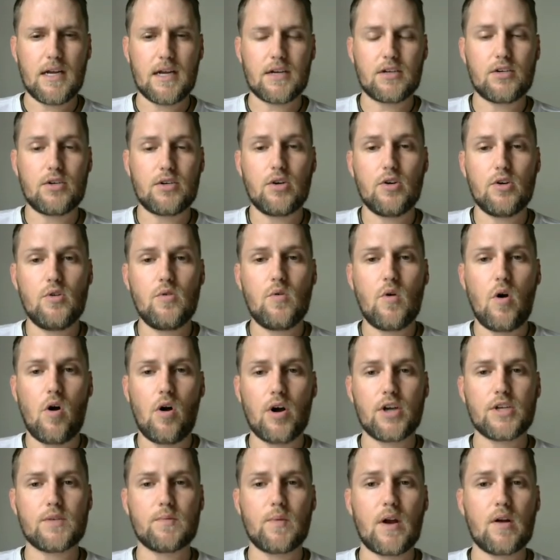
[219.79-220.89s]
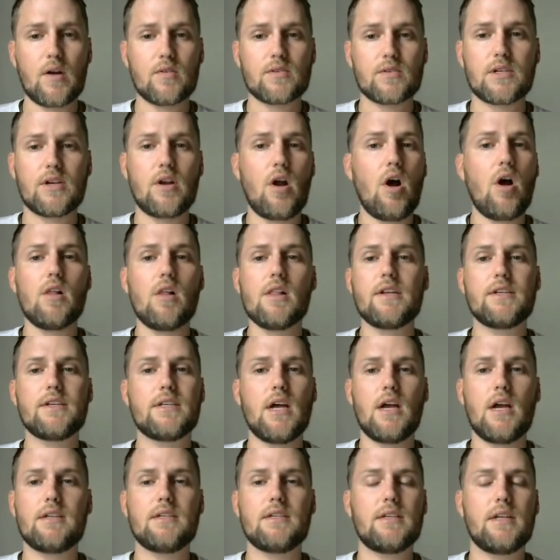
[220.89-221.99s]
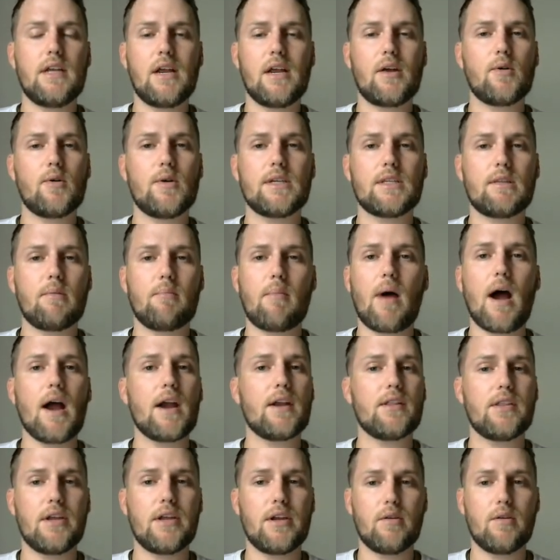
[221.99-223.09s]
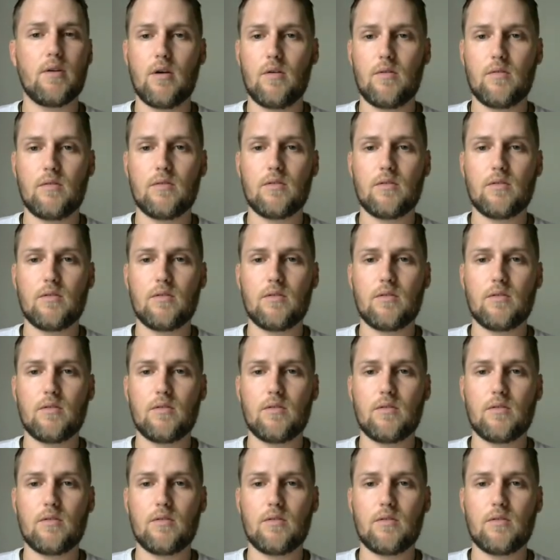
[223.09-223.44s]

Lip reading: 2 orange medals, and all it does is increase the might of the hero,